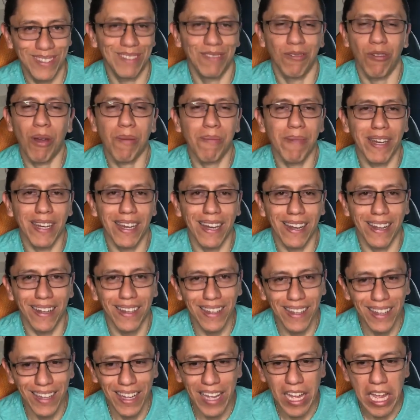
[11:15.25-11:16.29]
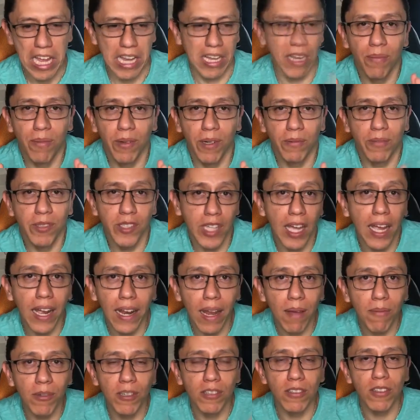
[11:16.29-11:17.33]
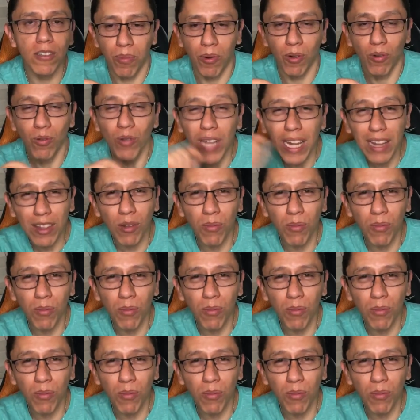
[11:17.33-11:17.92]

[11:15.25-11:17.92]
Calculating, like, let's say, okay,